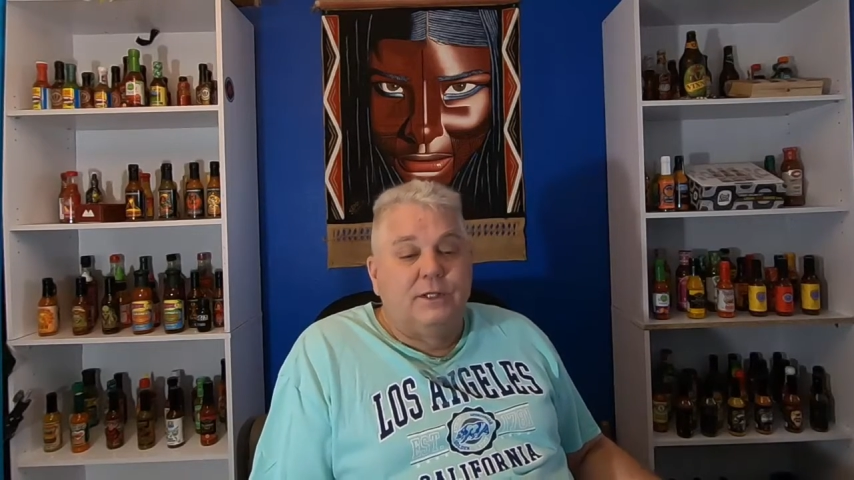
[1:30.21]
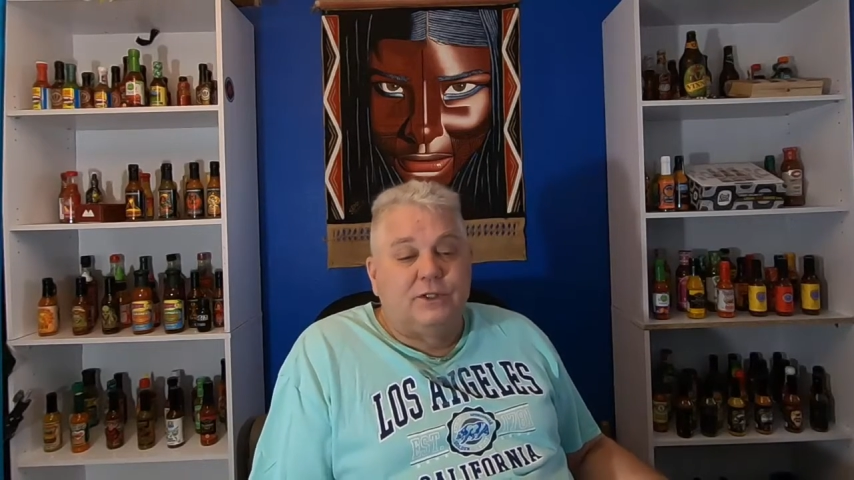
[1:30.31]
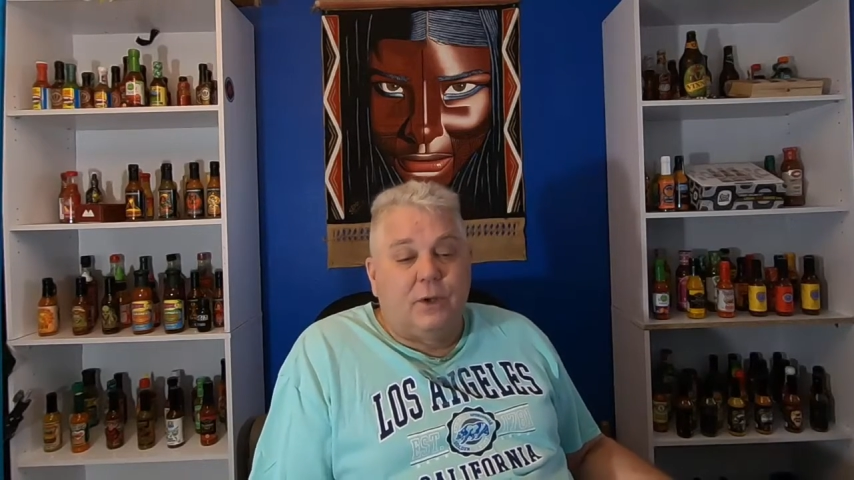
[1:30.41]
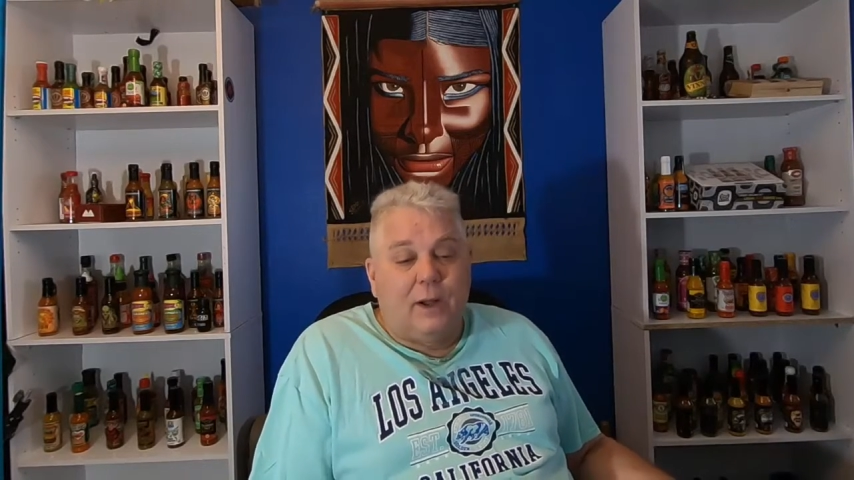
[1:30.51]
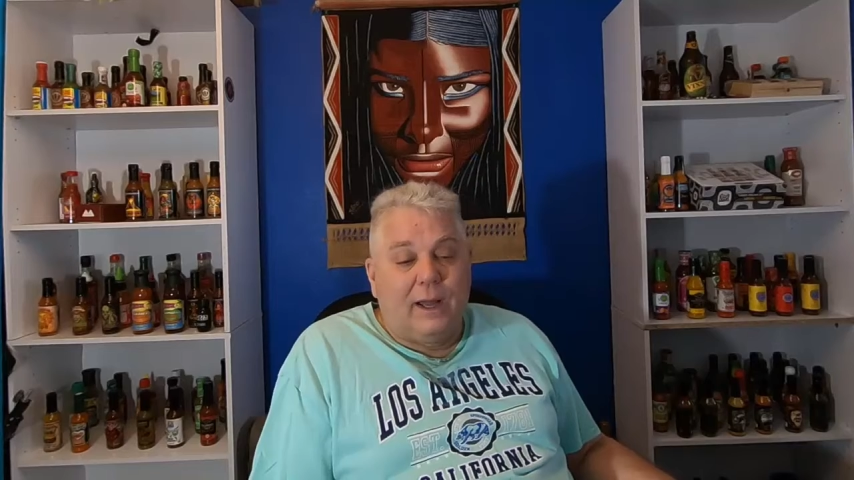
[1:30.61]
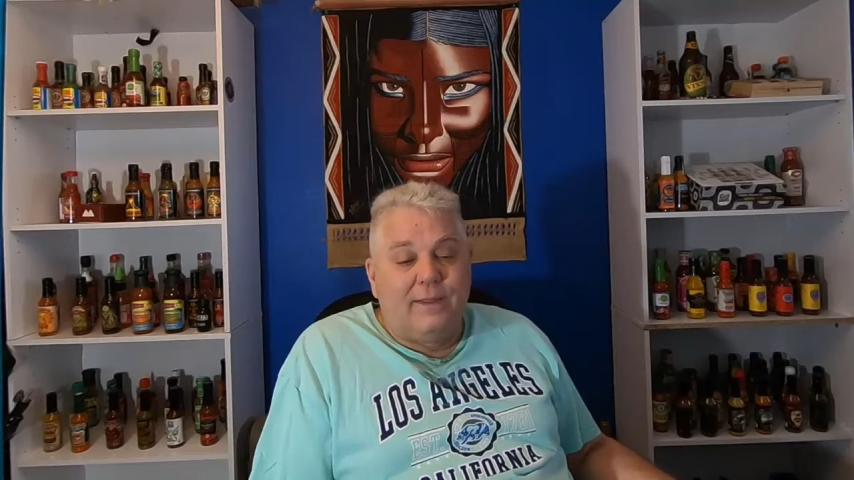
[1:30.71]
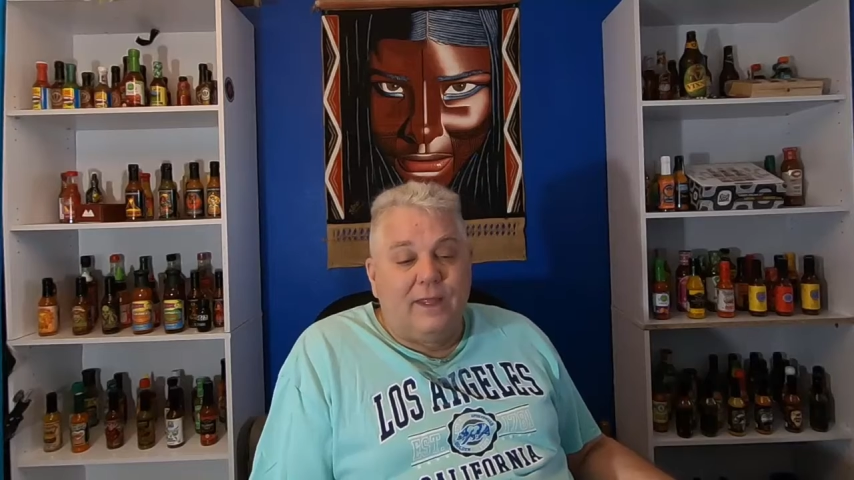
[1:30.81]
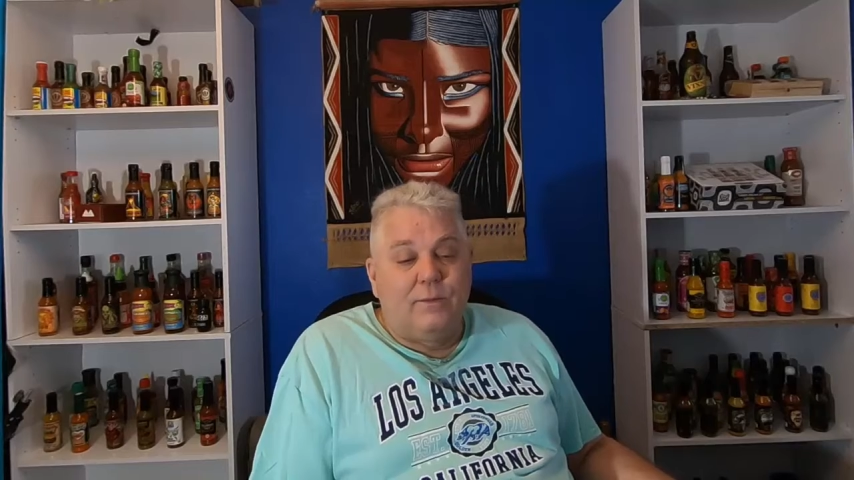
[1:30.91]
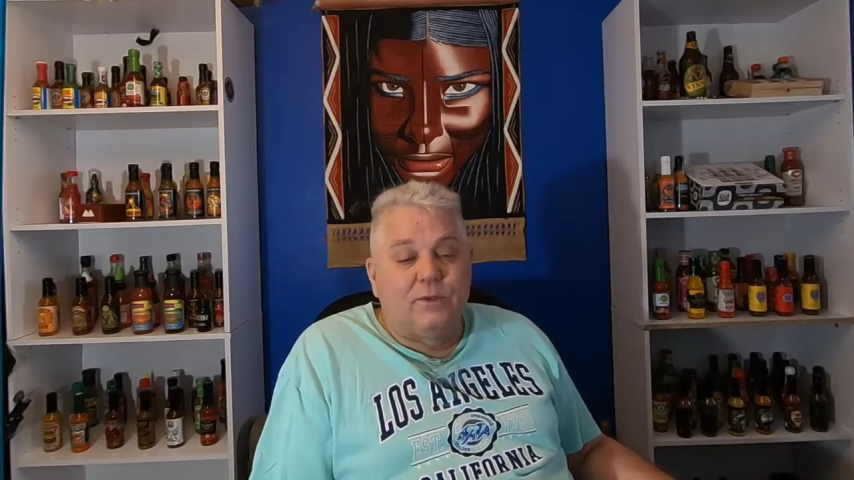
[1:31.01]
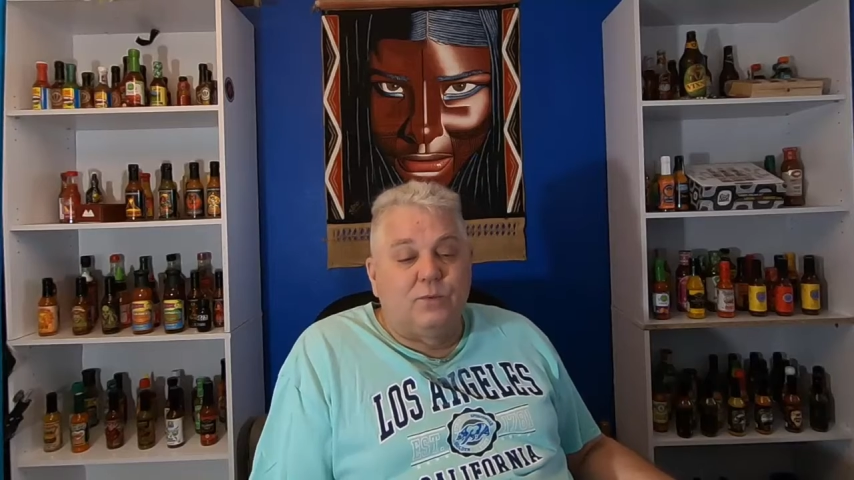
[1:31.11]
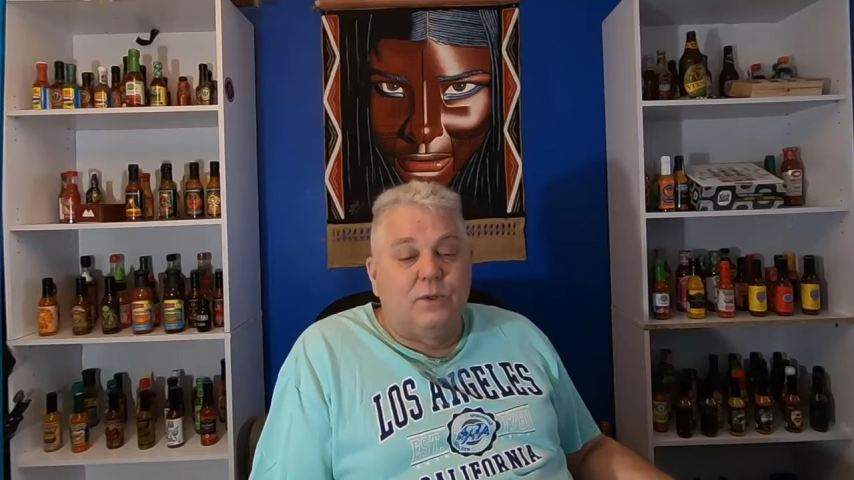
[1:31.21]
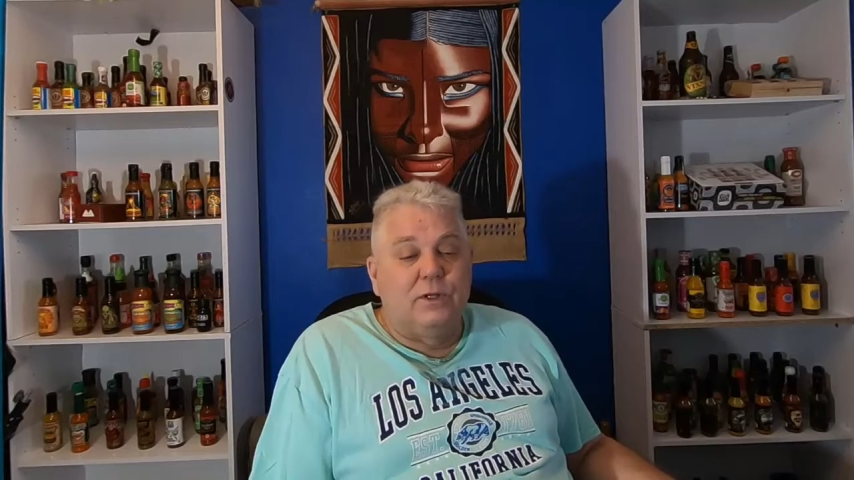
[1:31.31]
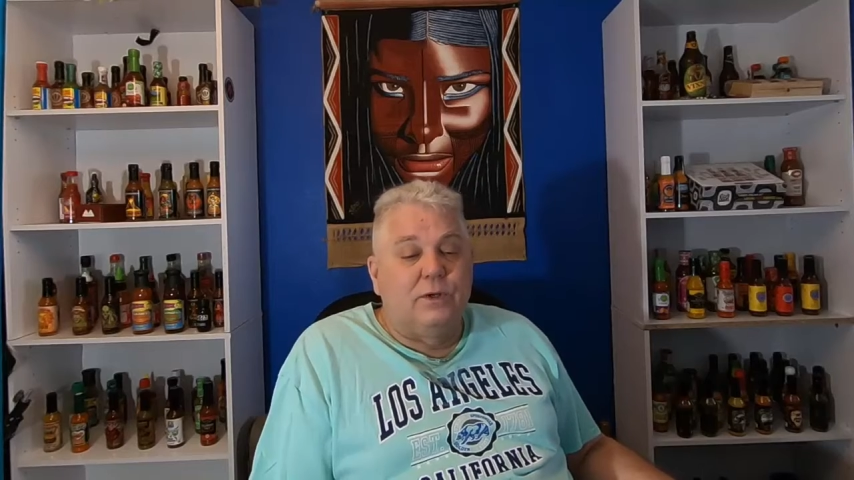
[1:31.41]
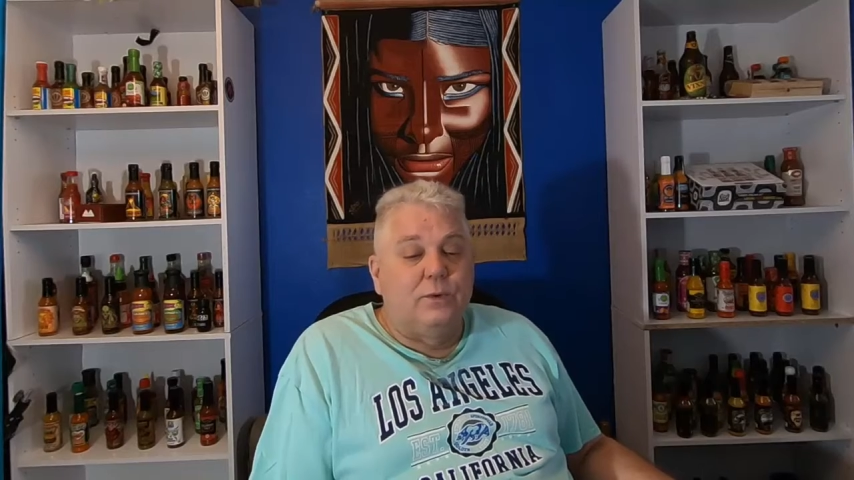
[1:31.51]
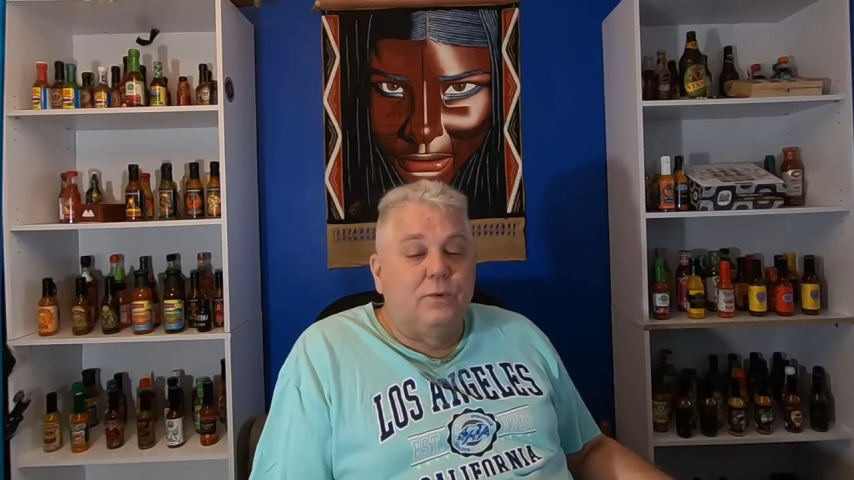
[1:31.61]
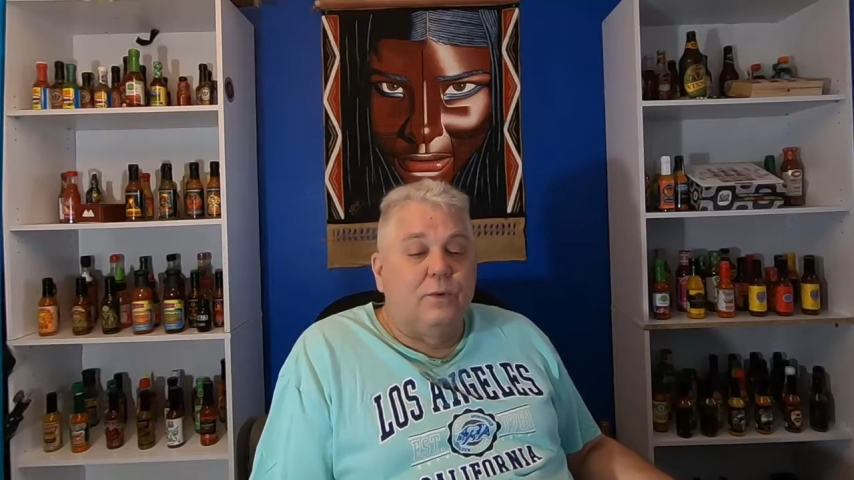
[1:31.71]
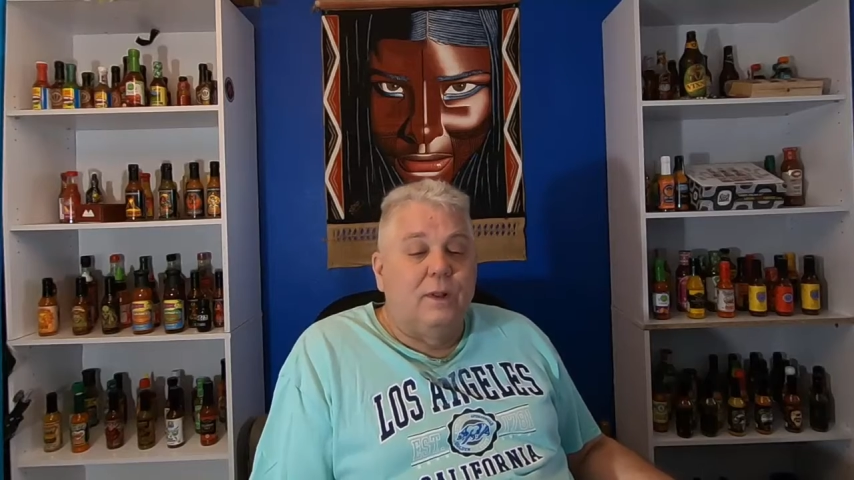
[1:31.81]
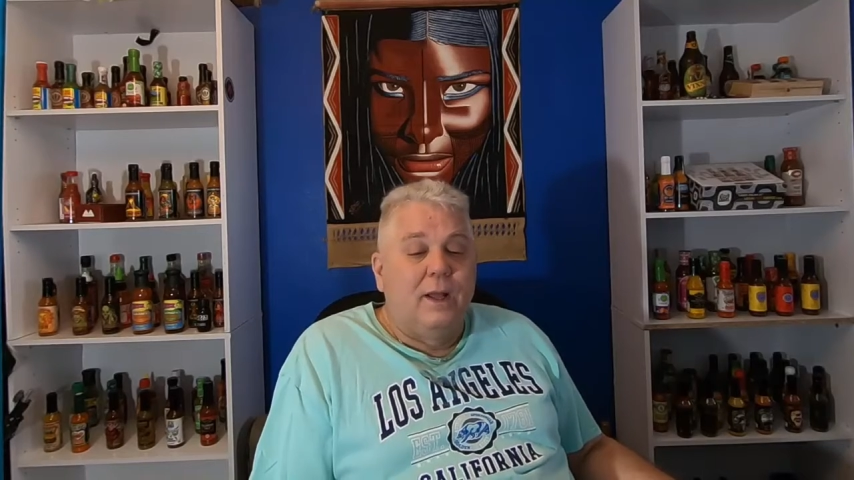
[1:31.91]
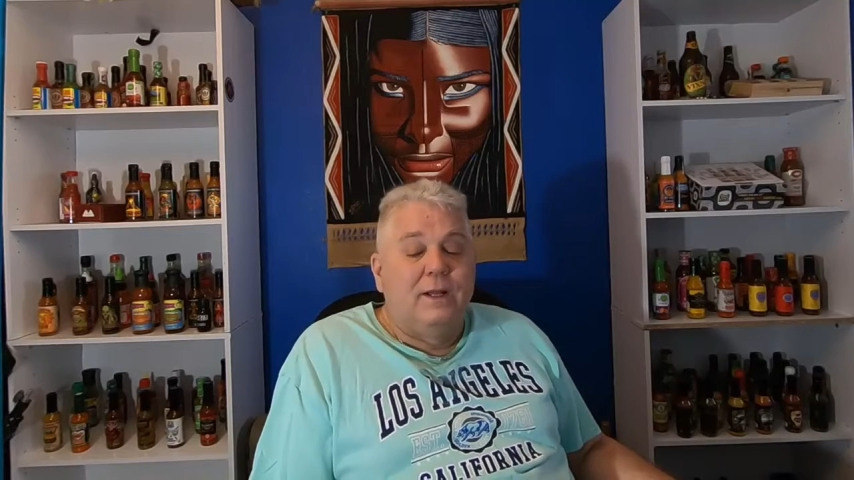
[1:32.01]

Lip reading: So I think it was really cool.